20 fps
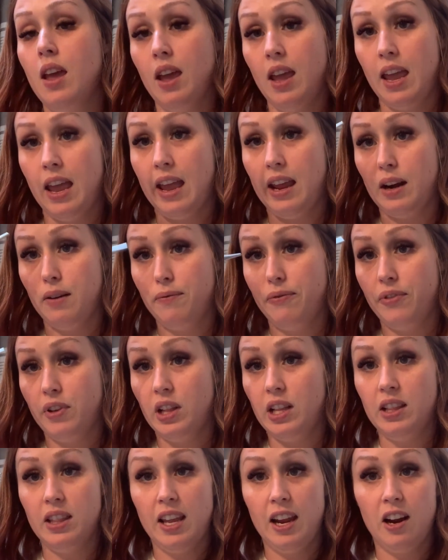and fill
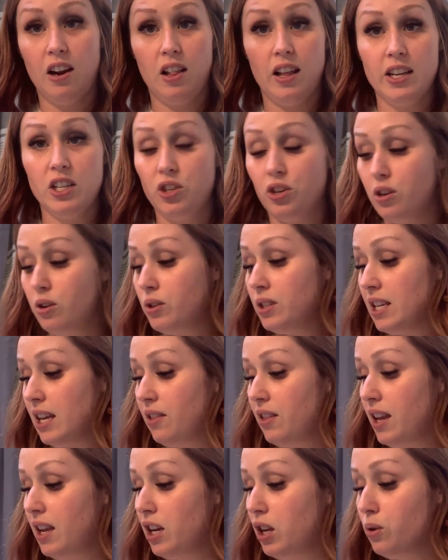in the hair-like strokes, and
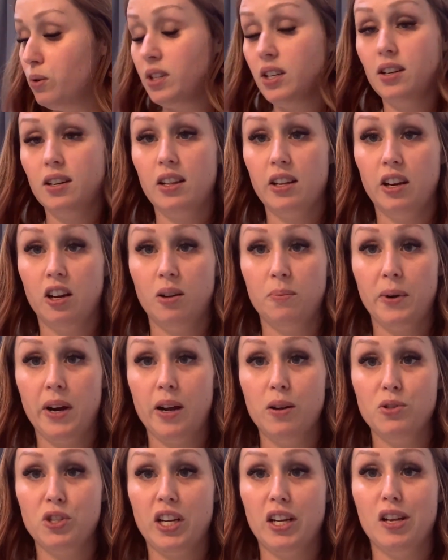then use a clear brow
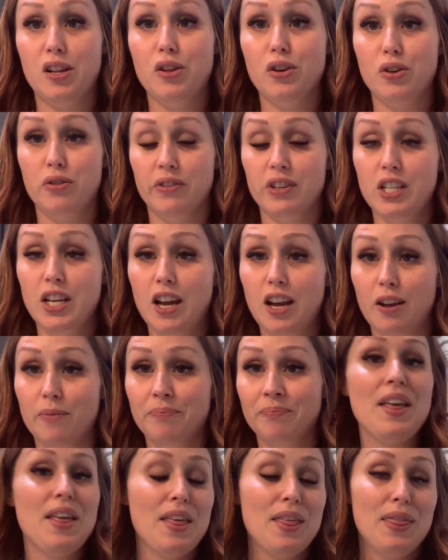gel over top.
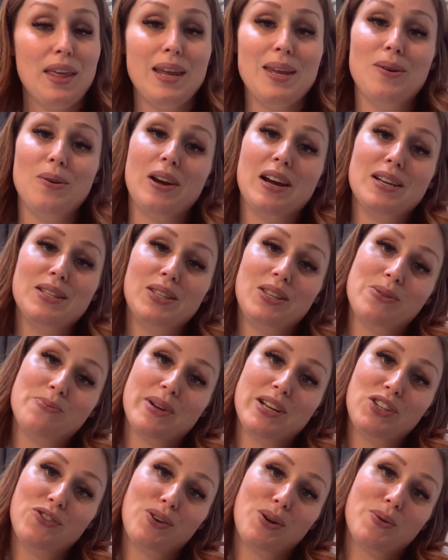Thank you guys so
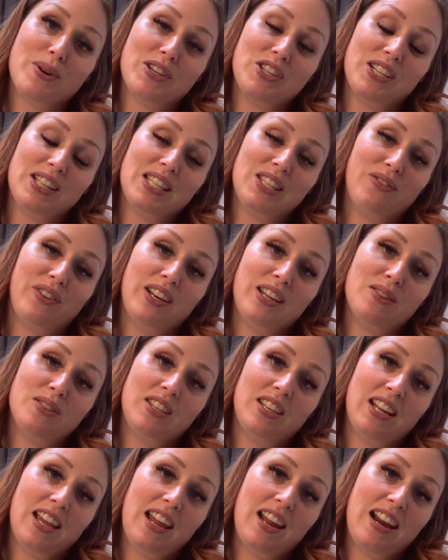much for watching this video
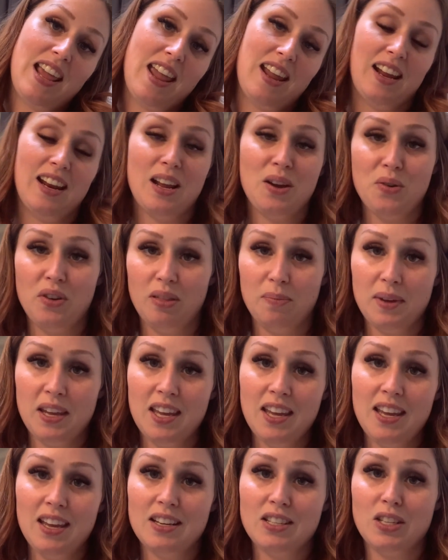today and hanging out with me.
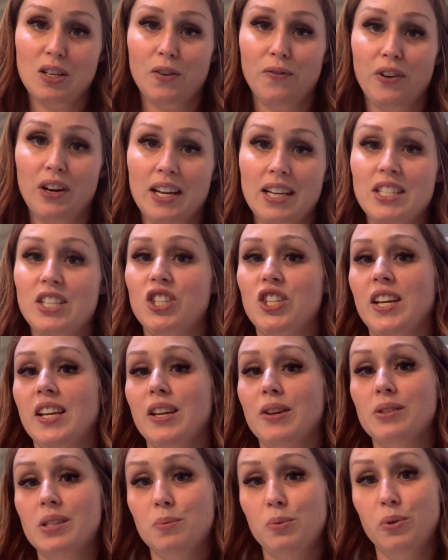Don't forget to check
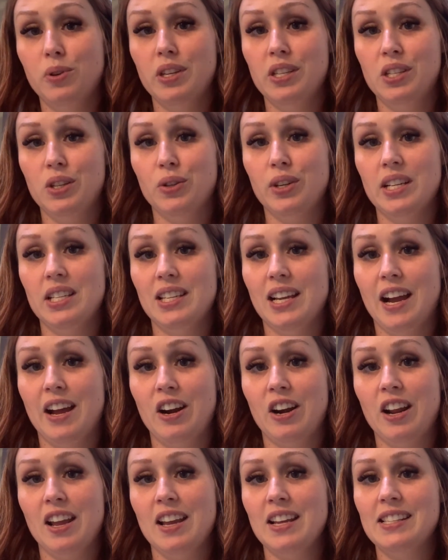out Spooky Story
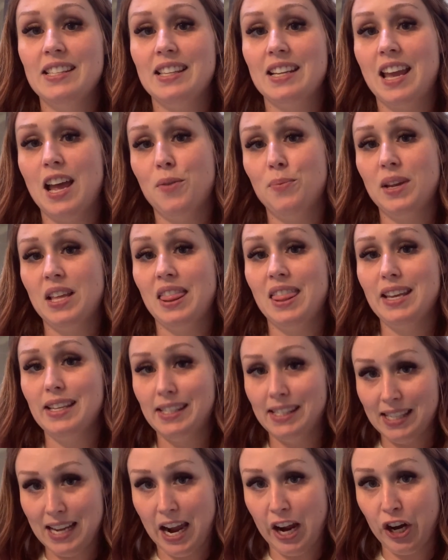Saturdays coming this
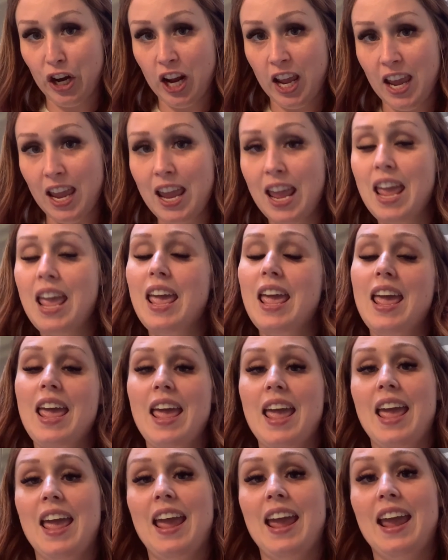Saturday.
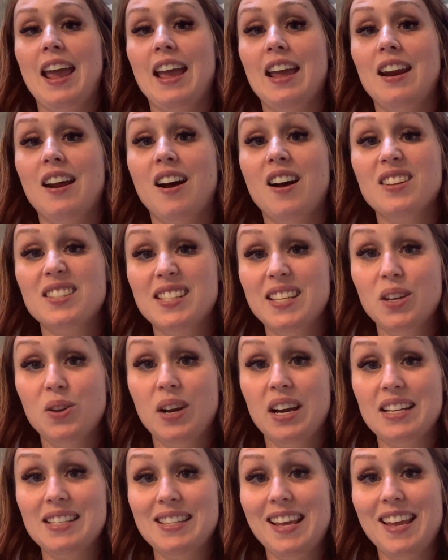And I'll see you
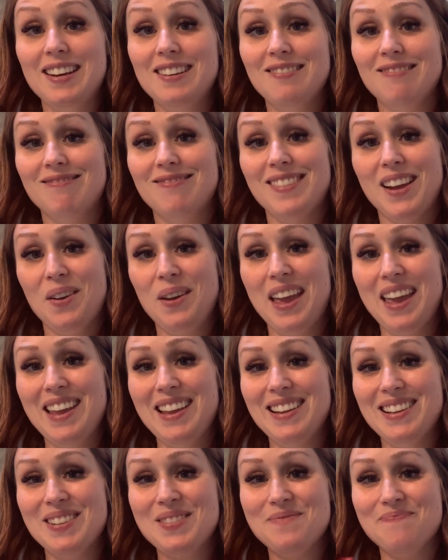guys then. Okay,
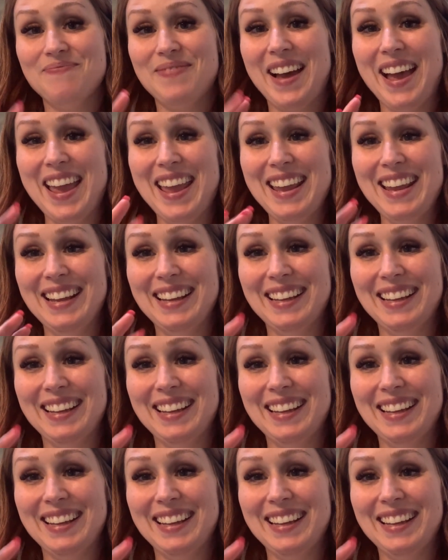bye.